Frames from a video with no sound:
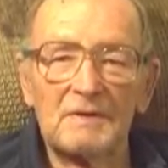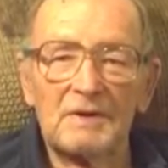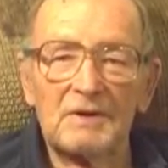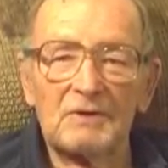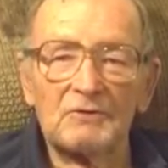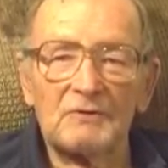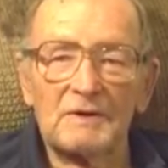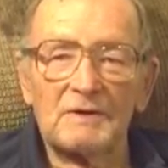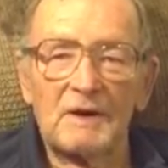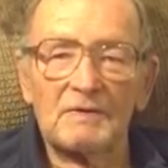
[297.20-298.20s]
he got
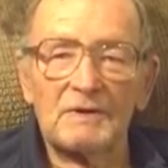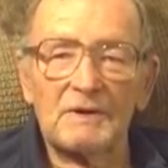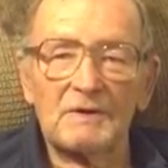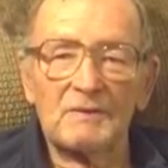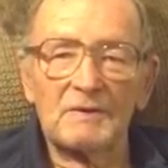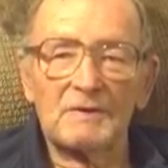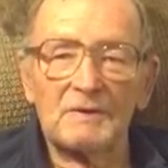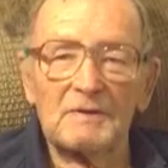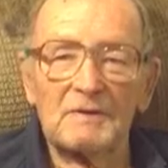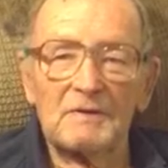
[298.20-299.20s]
strychnine there, but
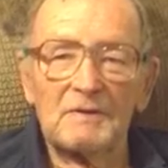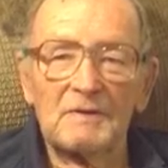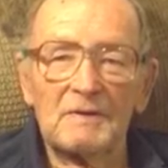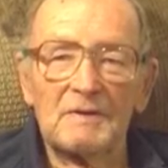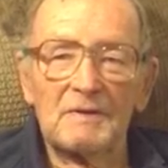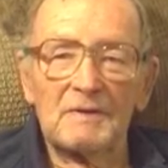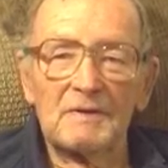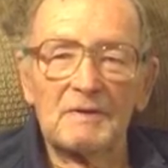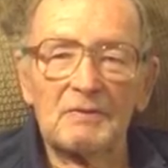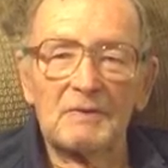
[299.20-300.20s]

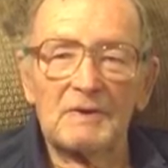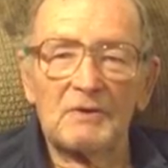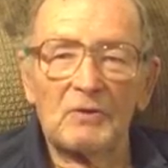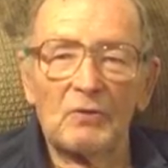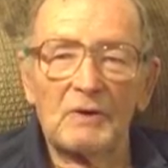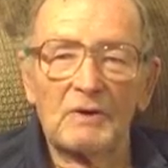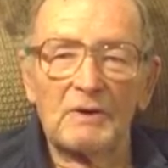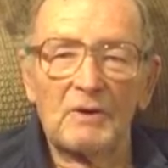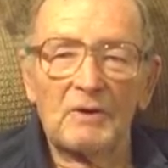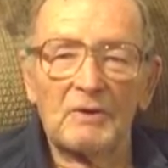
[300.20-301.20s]
We don't know where he
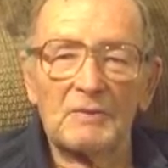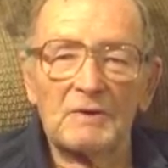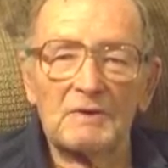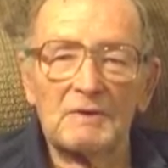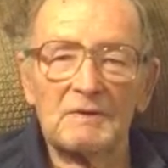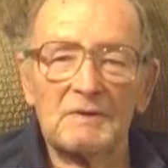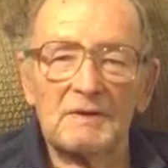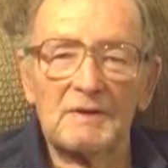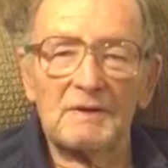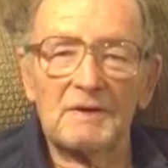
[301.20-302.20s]
got it, but
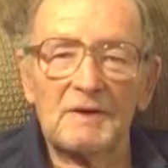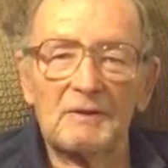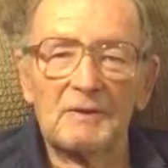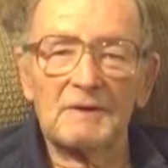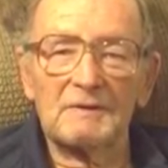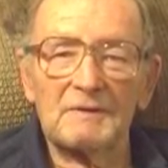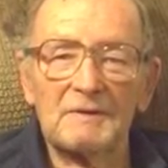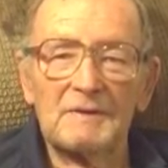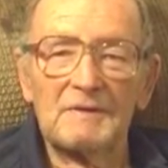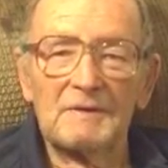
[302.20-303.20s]
anyway,
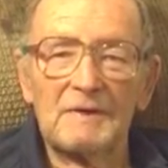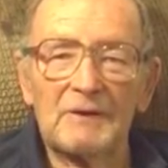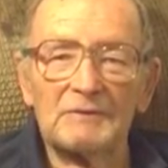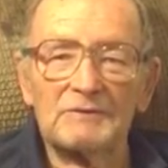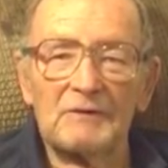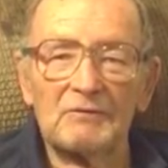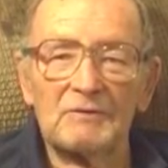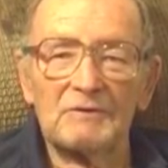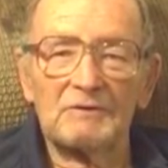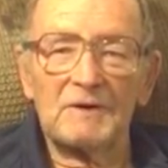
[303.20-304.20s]
that was several years